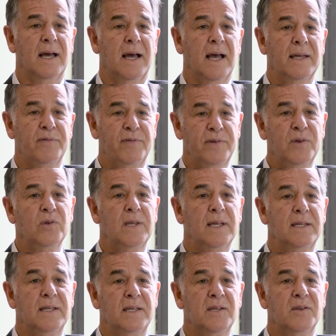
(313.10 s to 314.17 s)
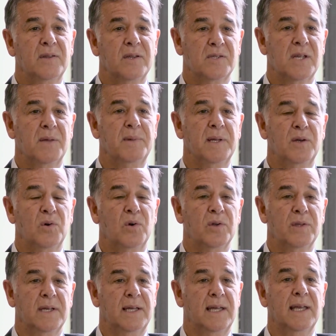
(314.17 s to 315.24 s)
I feel that there's something
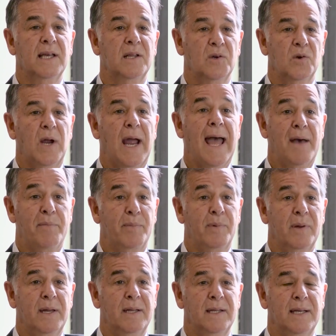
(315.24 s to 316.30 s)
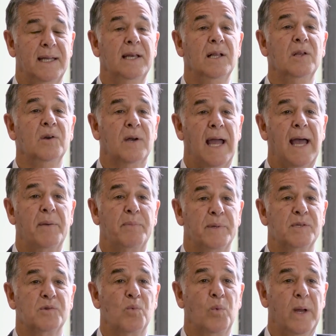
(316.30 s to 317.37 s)
called the killer app. And the killer app
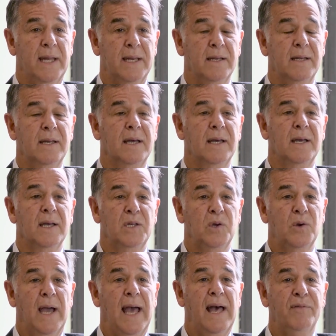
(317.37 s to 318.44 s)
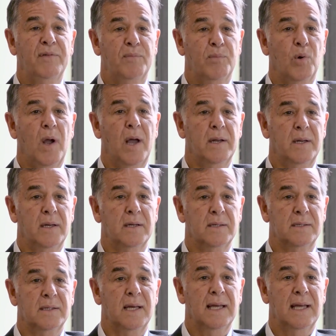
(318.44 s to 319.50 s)
is when you have a
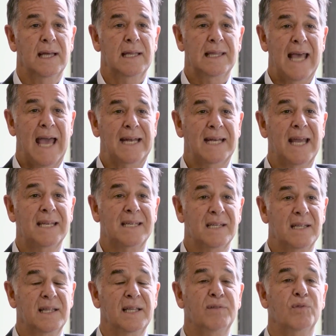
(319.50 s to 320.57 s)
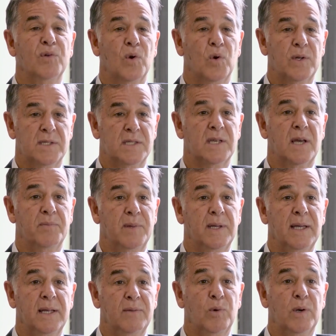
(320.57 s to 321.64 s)
product that can deliver on
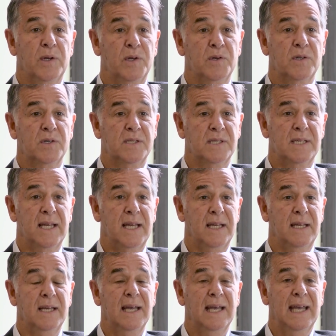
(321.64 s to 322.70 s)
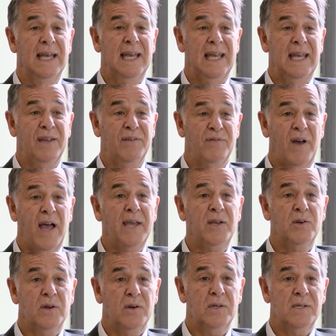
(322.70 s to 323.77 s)
something where you could say, if I
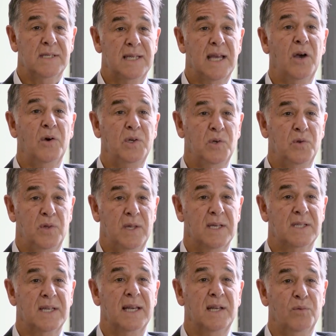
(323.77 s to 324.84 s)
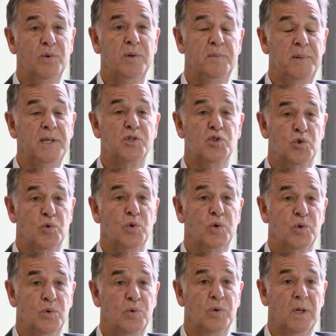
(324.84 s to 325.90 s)
could tell you this and it would be
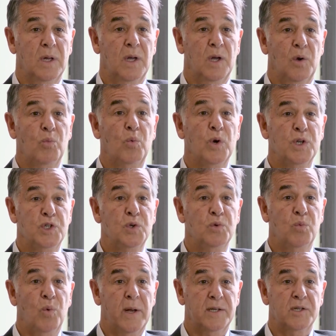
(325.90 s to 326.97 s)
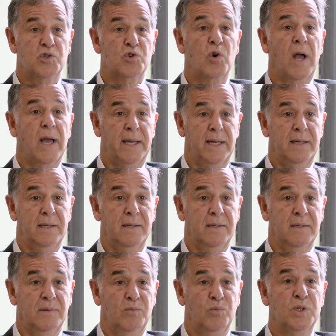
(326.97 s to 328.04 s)
true, would you want to try it?
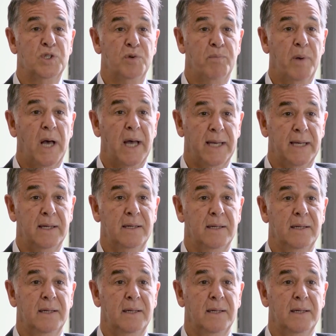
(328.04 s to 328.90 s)
Would you buy it?